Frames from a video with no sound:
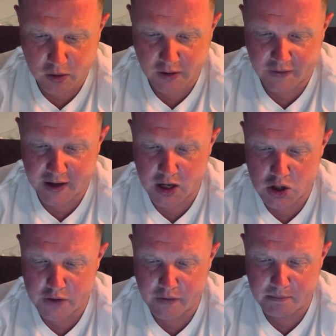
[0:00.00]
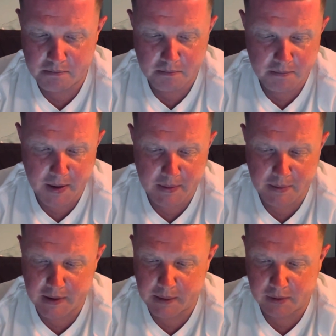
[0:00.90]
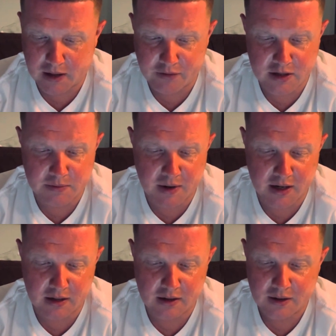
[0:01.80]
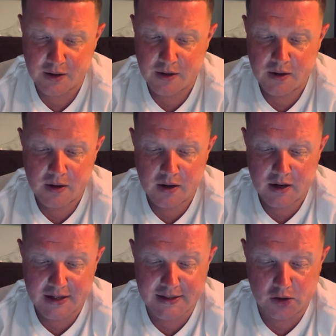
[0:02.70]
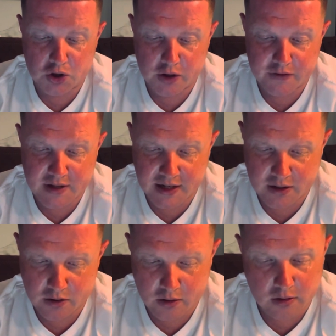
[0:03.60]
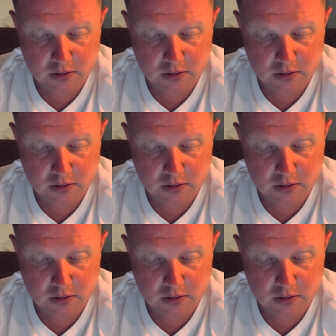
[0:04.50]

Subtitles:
in their hatred of him. Maybe them people are in his mind. He still should have signed it though.